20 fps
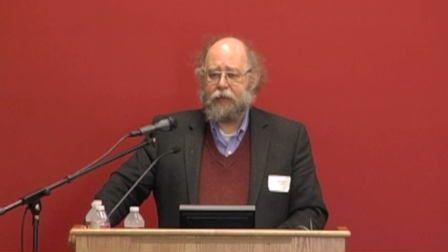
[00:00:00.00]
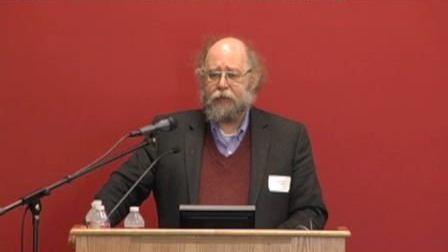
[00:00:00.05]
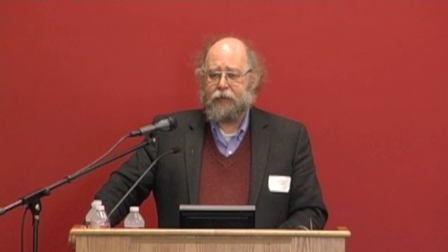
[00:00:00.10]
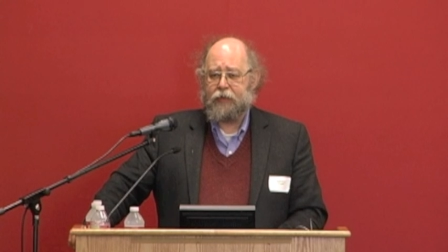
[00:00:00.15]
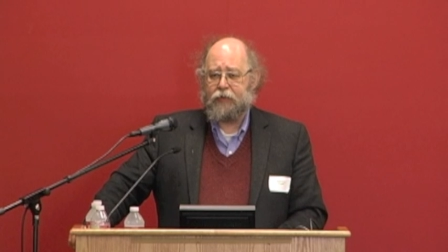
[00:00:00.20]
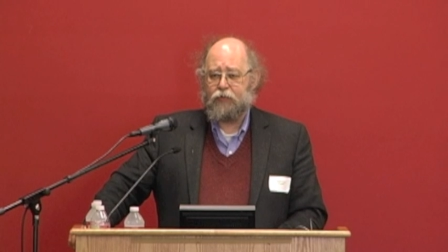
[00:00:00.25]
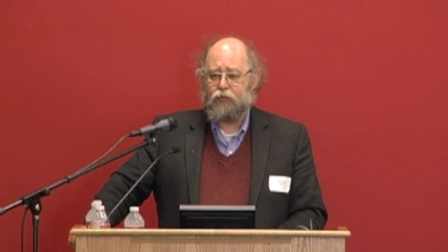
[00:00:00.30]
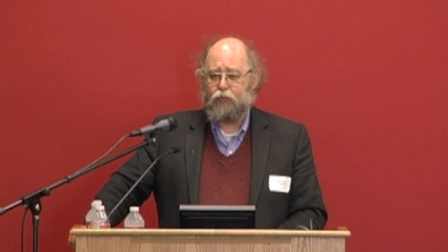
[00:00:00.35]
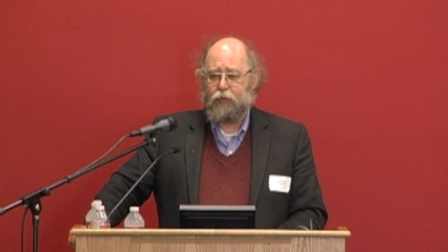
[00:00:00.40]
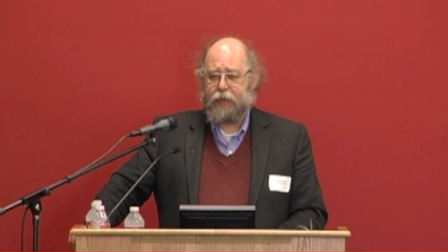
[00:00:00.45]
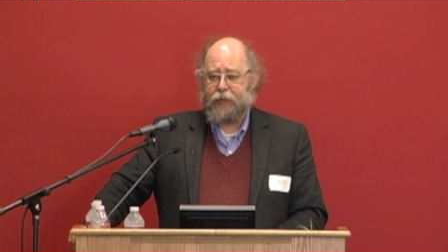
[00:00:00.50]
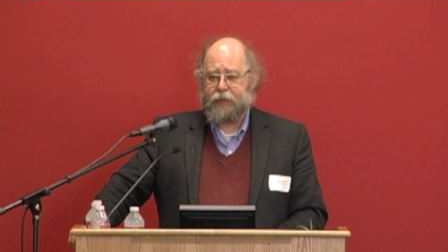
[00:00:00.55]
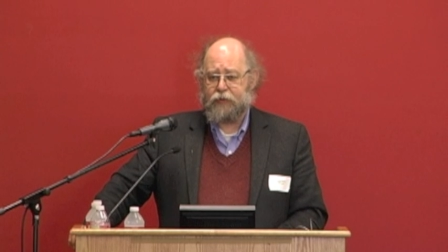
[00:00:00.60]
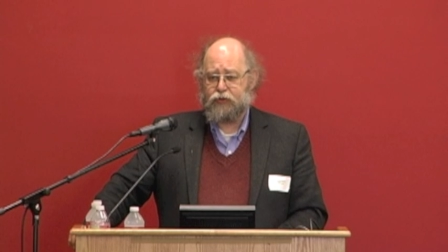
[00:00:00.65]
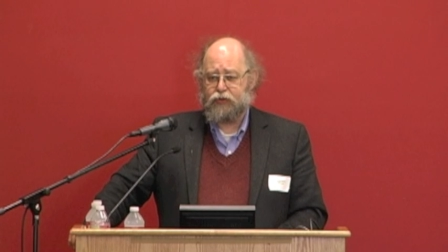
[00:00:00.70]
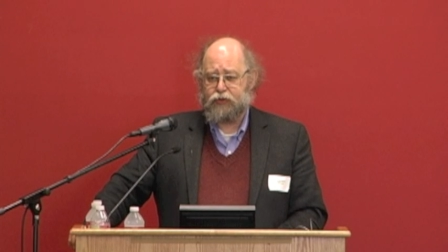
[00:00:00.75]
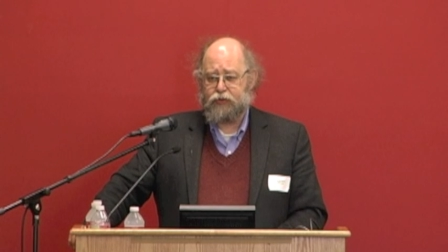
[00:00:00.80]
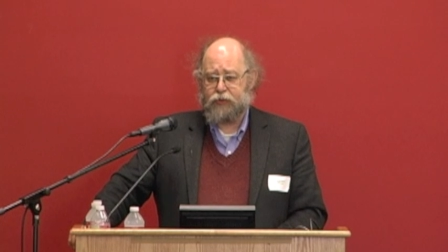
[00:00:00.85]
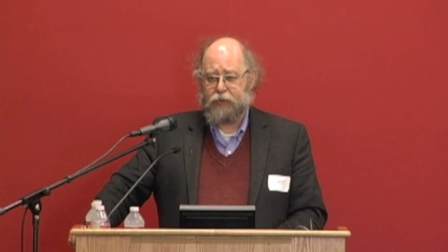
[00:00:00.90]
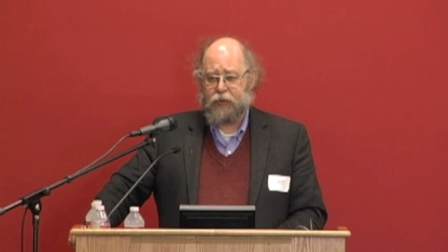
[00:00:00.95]
in
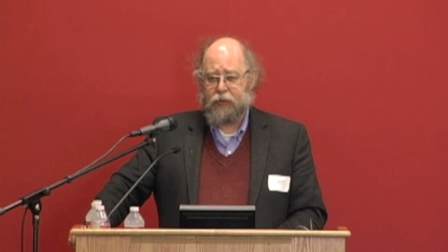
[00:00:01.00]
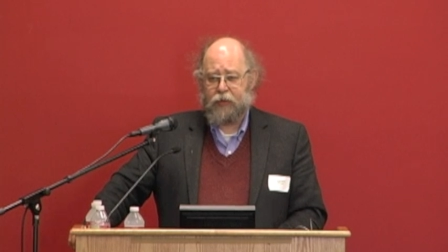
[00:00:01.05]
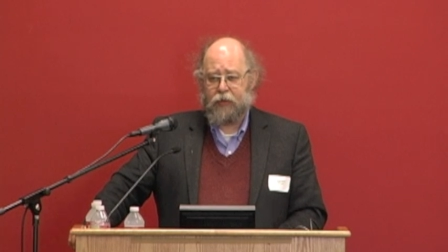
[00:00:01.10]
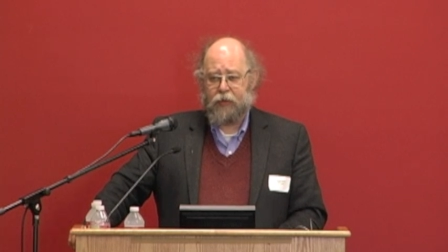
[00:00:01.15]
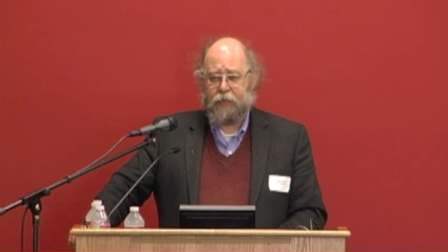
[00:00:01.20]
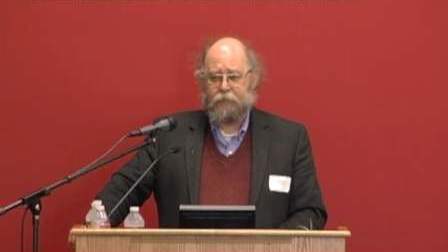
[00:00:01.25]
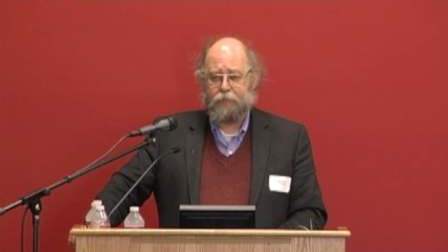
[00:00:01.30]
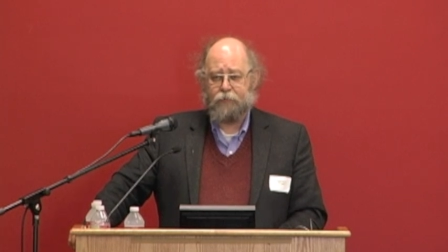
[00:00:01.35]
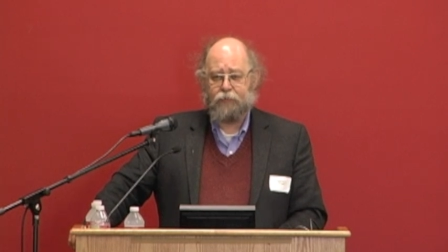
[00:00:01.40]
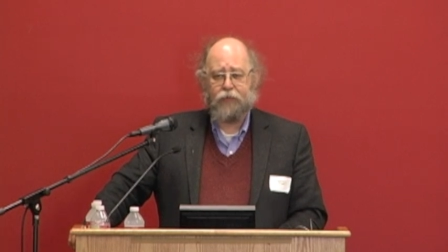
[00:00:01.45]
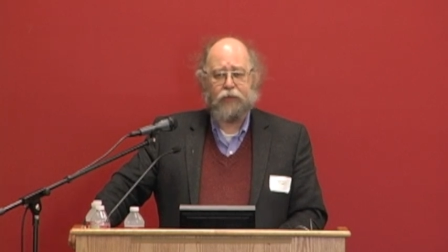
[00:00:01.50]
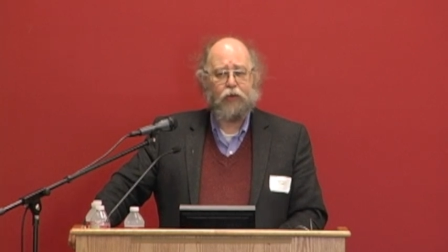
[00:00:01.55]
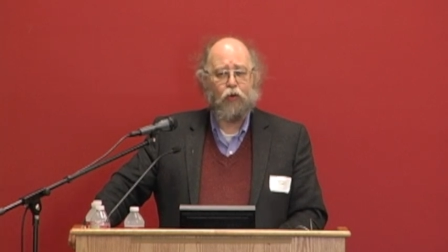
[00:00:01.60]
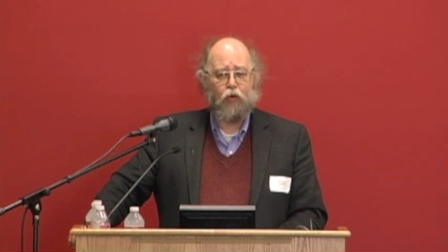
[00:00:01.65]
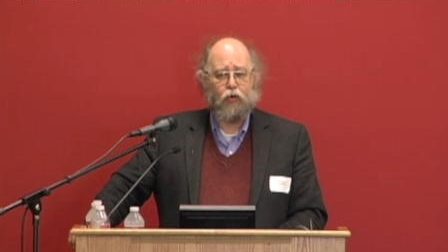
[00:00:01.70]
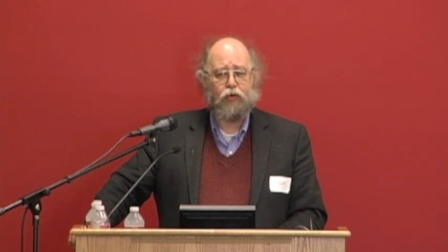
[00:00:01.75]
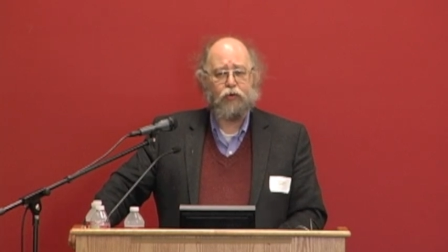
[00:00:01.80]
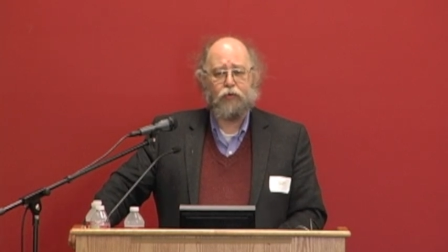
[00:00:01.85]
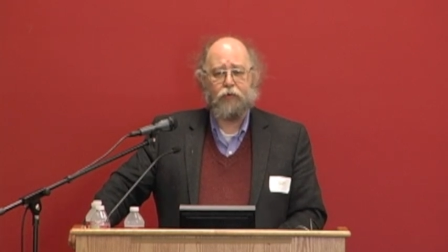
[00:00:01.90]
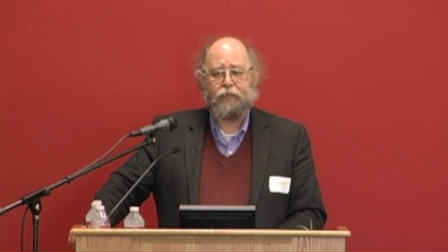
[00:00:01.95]
which the
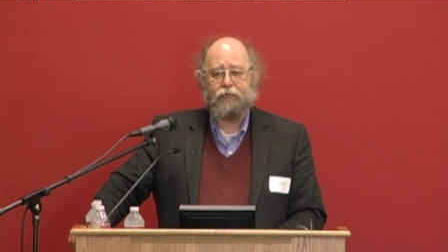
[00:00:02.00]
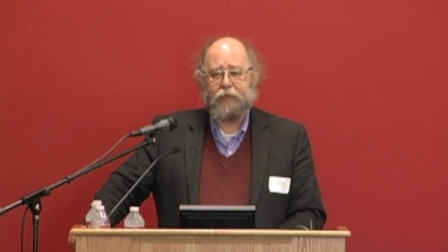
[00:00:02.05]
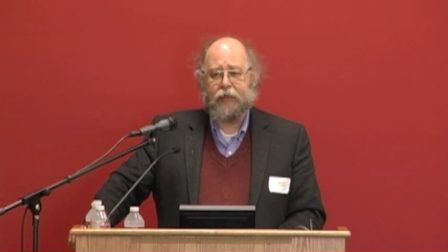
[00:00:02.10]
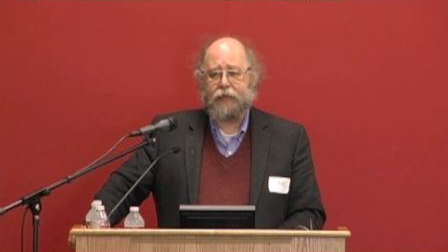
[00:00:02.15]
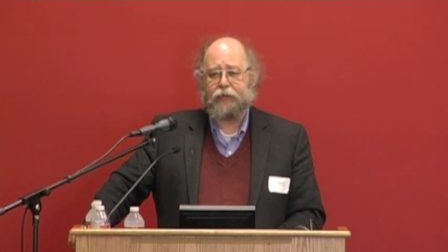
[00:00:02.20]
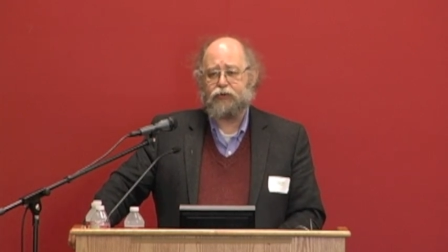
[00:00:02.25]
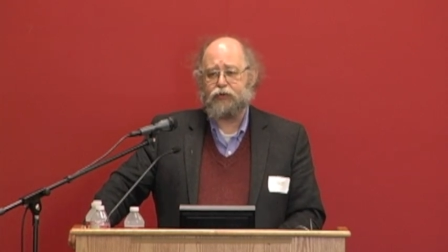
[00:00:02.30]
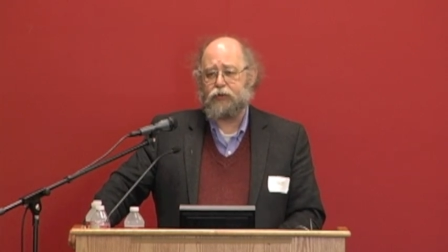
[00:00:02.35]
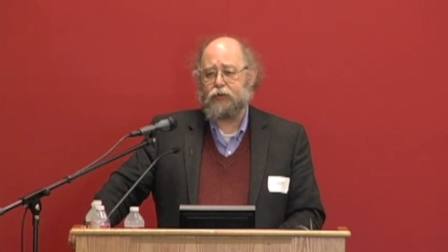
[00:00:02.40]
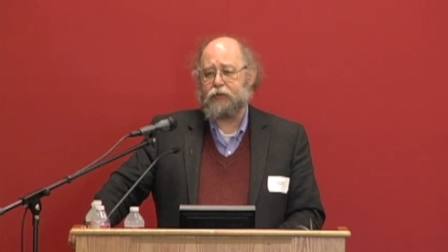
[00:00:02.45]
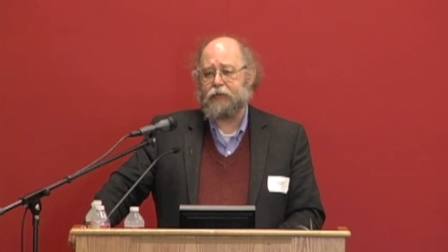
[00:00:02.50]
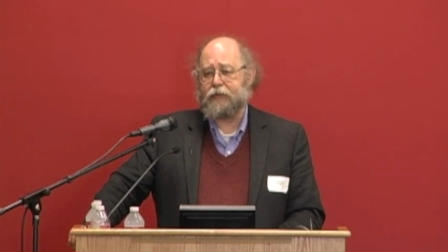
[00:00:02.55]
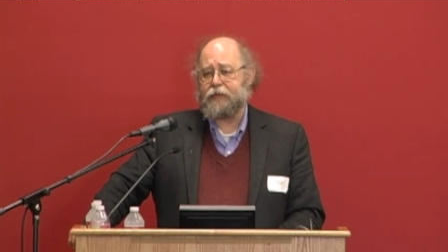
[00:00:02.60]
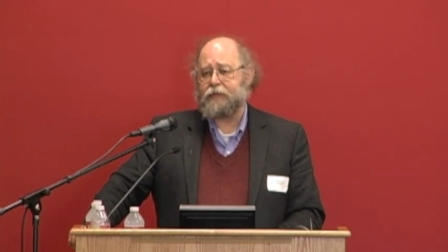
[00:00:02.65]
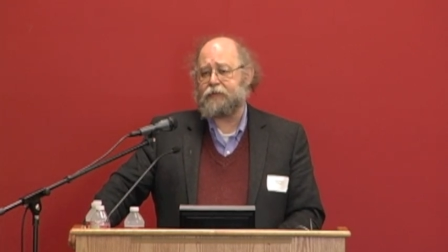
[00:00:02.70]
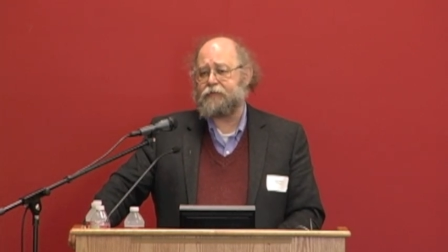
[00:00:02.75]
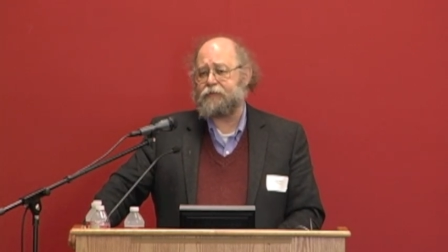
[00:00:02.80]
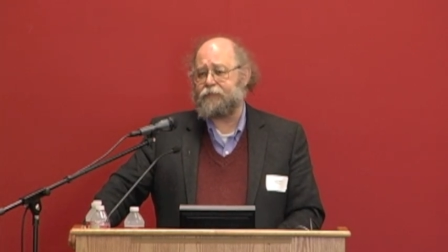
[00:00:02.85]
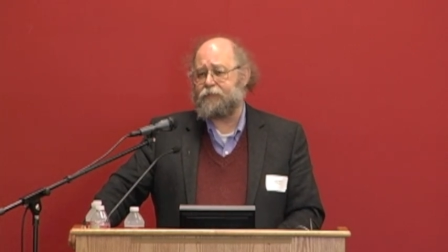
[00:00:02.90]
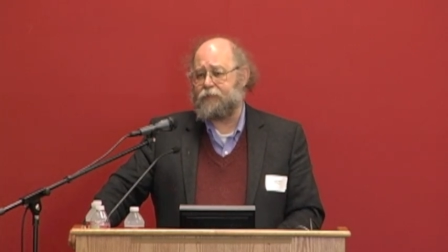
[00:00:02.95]
order of nature
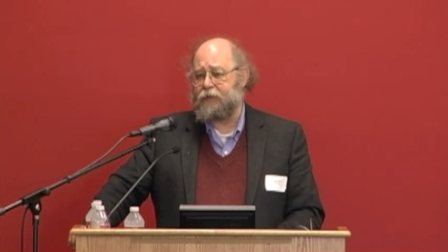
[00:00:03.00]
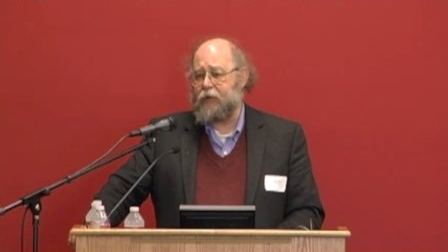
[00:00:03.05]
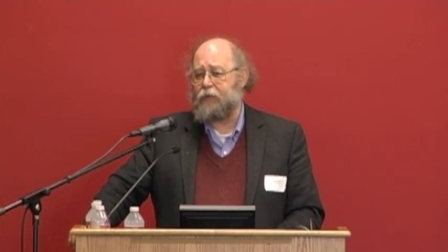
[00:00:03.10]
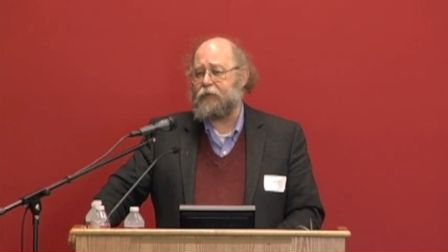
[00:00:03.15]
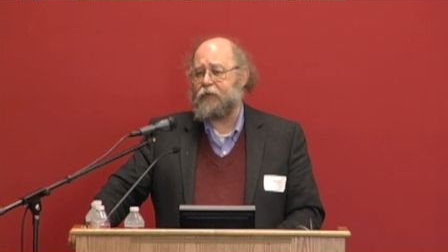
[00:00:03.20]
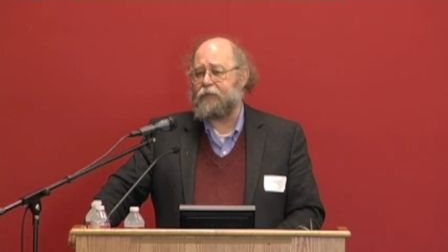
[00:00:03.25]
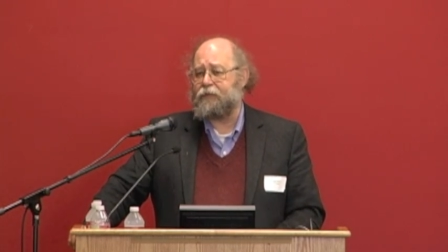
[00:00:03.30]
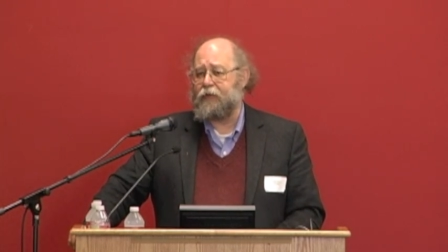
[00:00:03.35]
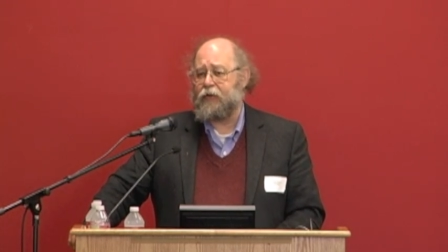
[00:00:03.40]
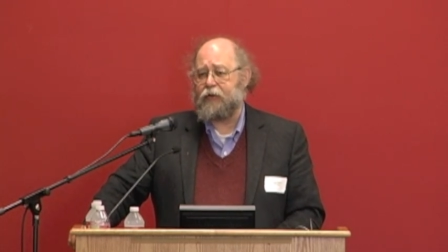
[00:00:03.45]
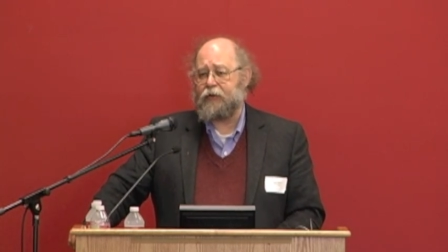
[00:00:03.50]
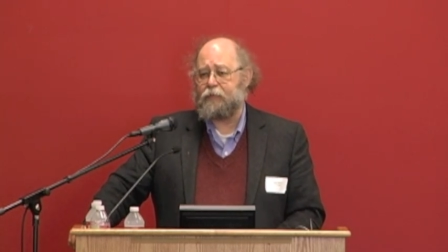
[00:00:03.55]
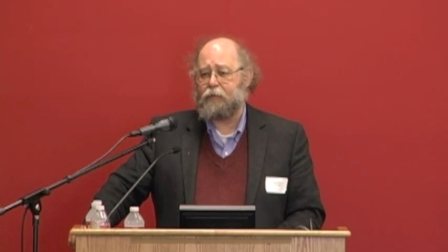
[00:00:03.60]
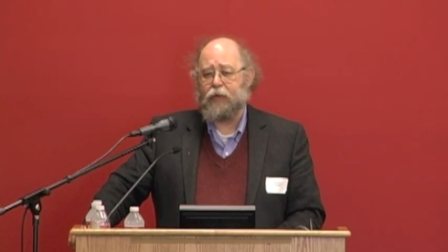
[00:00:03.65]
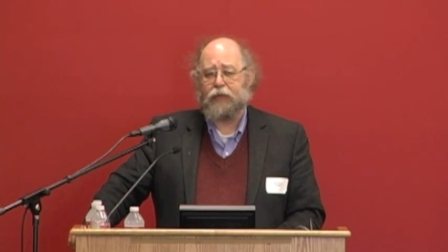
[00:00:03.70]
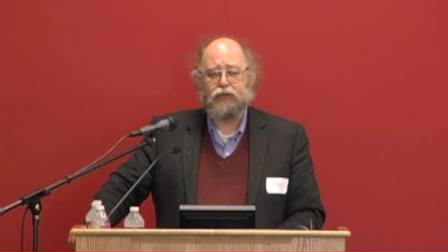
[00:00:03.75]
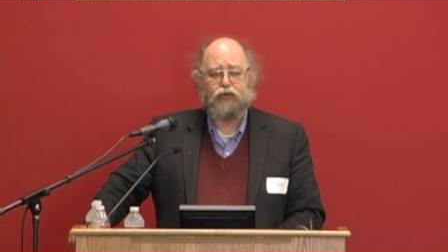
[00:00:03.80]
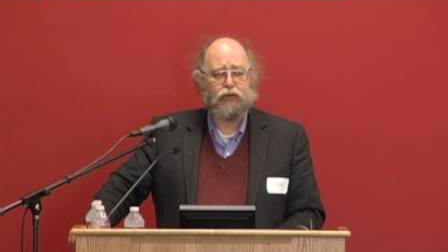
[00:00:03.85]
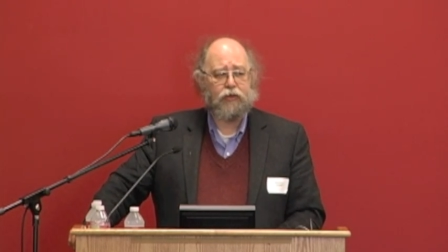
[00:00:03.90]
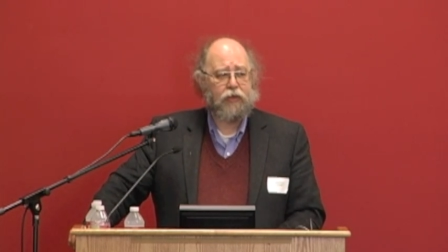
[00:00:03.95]
is very, very
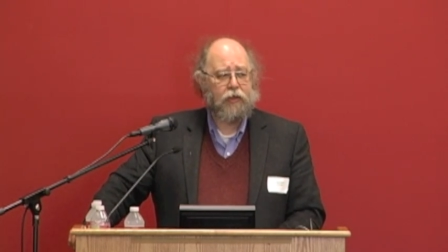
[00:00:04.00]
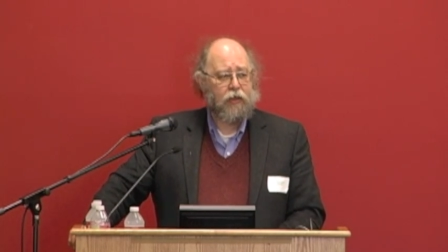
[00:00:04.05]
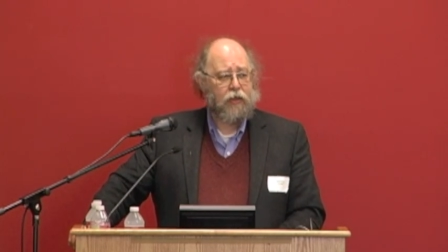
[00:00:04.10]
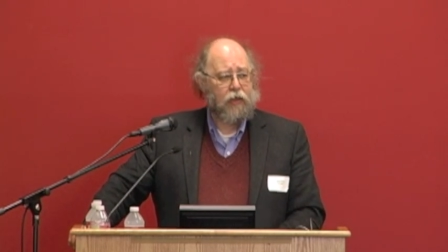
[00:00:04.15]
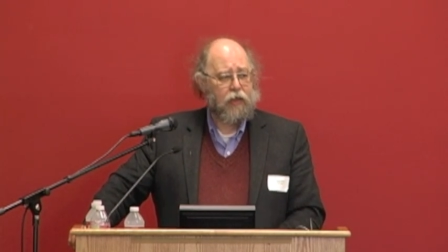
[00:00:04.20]
much